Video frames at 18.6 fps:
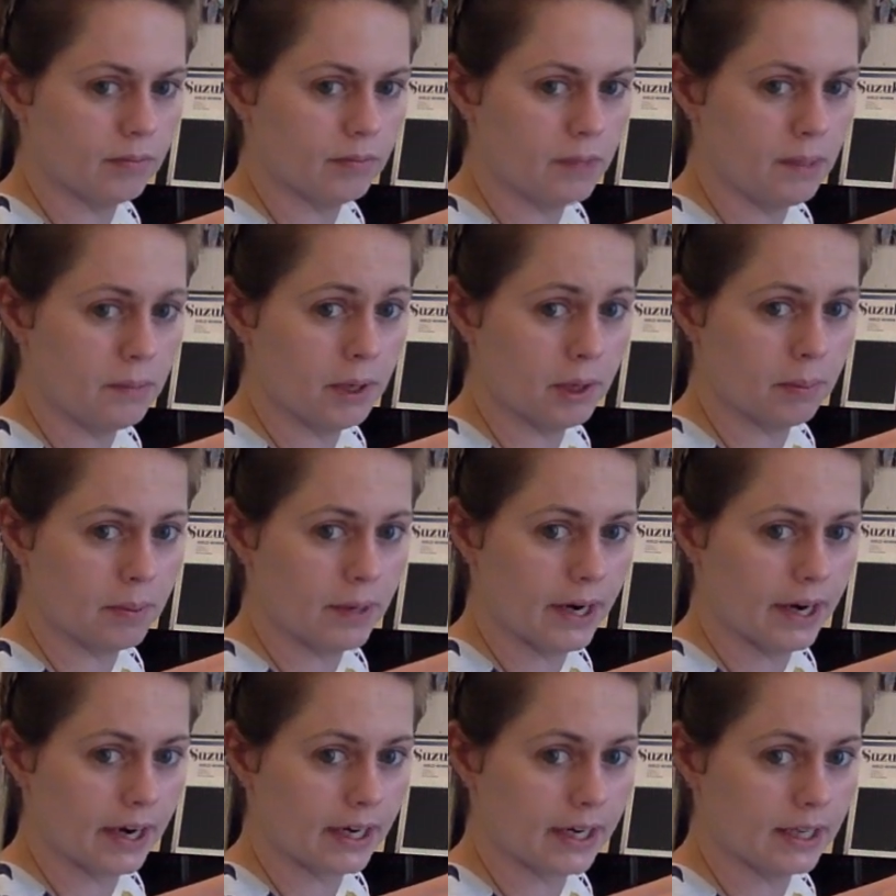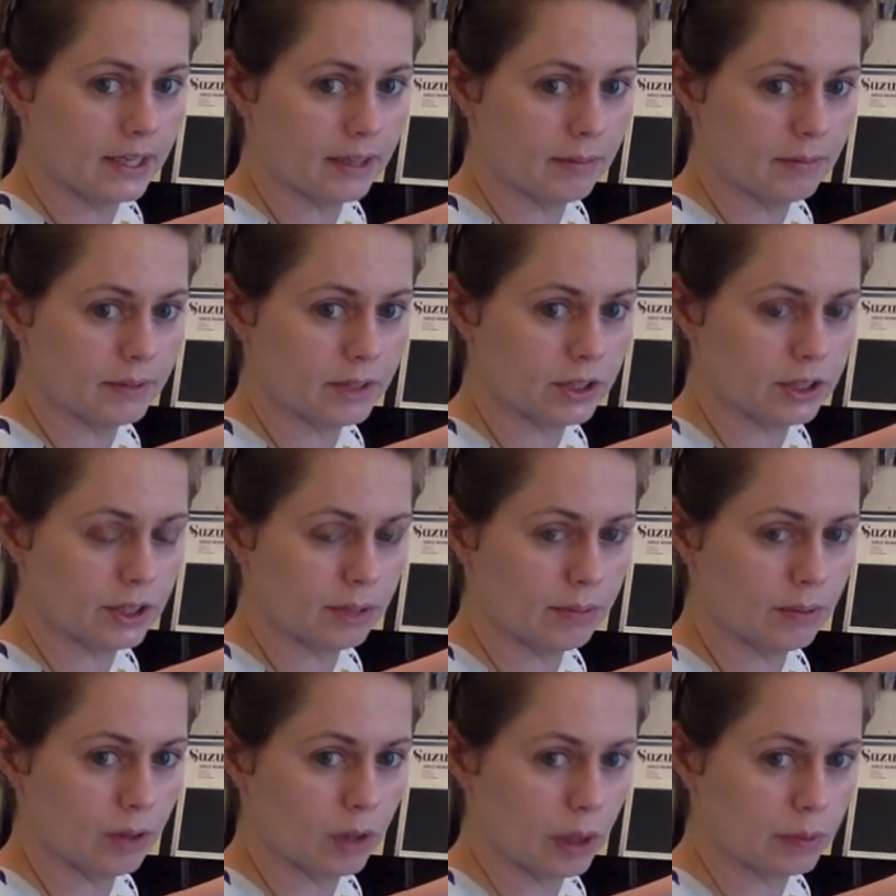Maybe your parent can
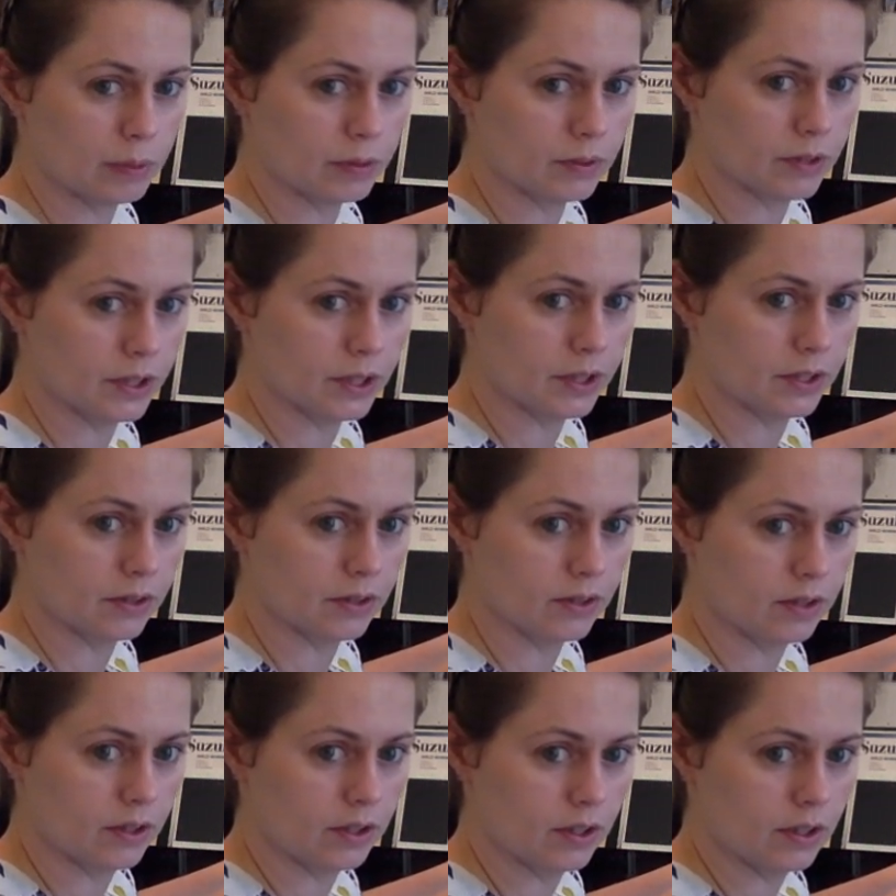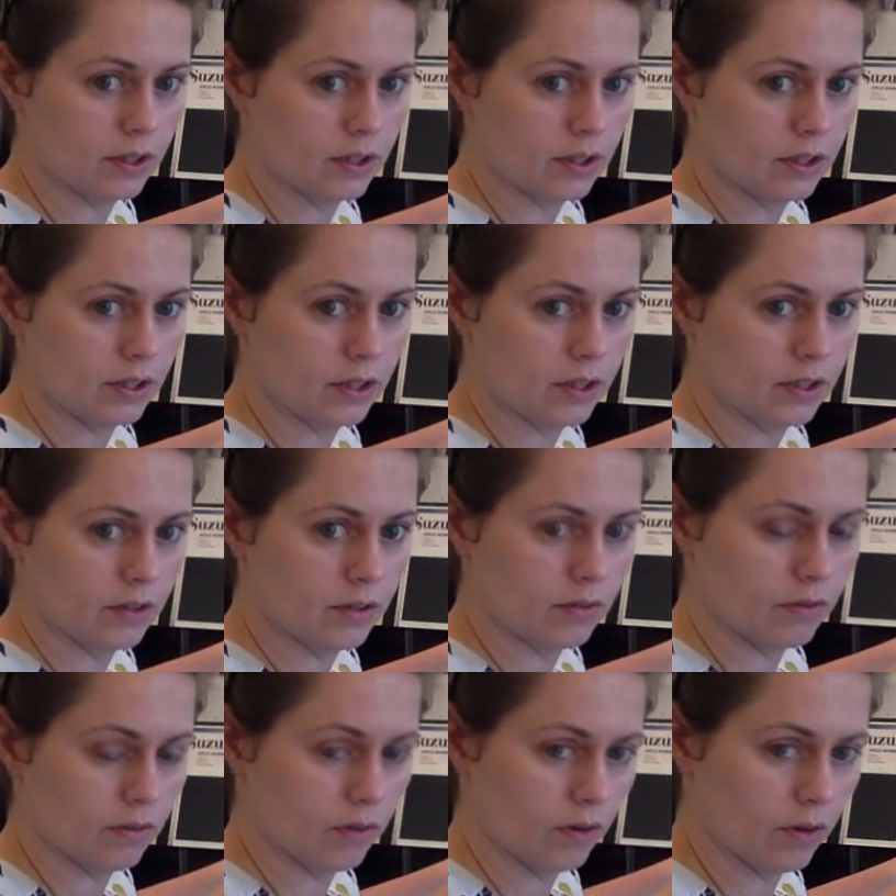demonstrate pull-ups for you.
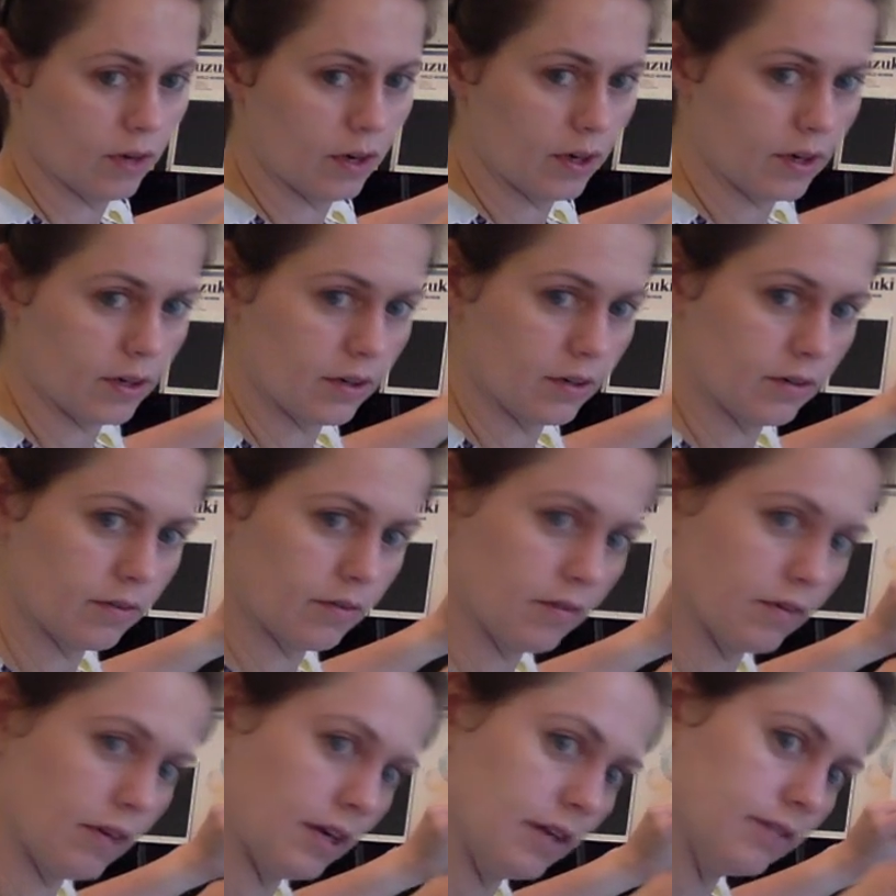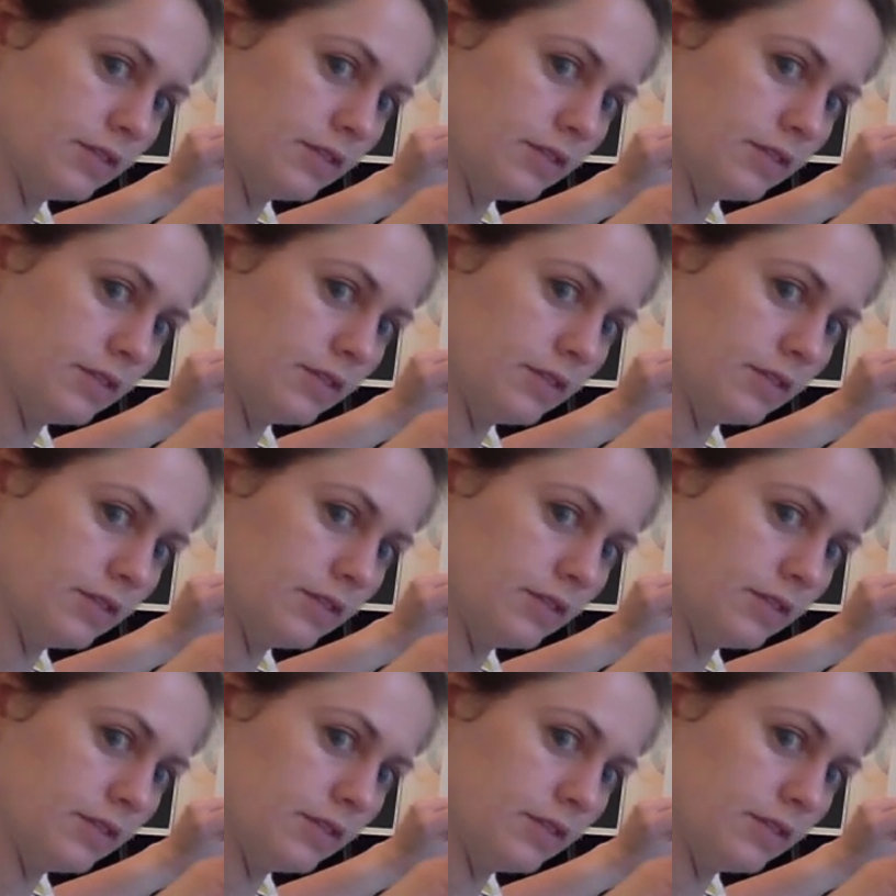4, 5.